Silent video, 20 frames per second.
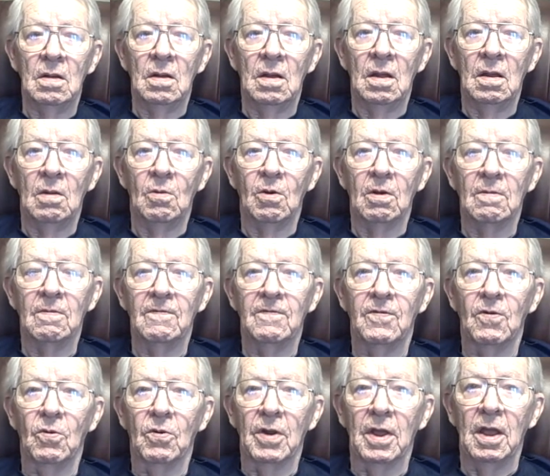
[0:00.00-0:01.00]
anywhere from
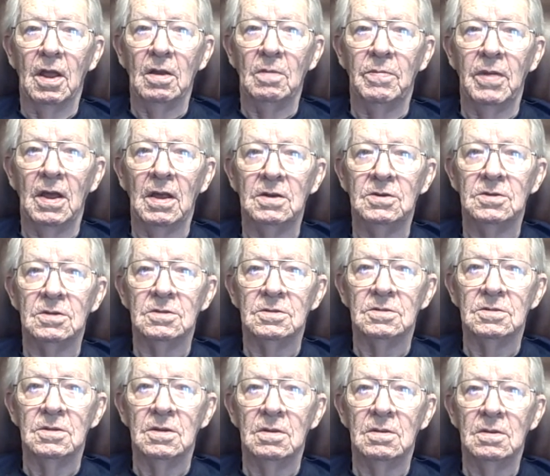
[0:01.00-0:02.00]
4 to 8
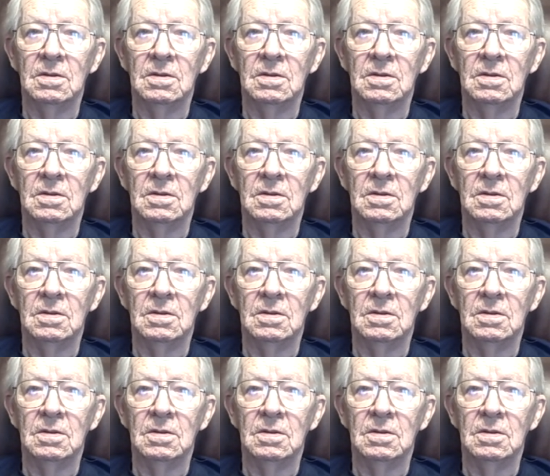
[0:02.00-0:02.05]
pages.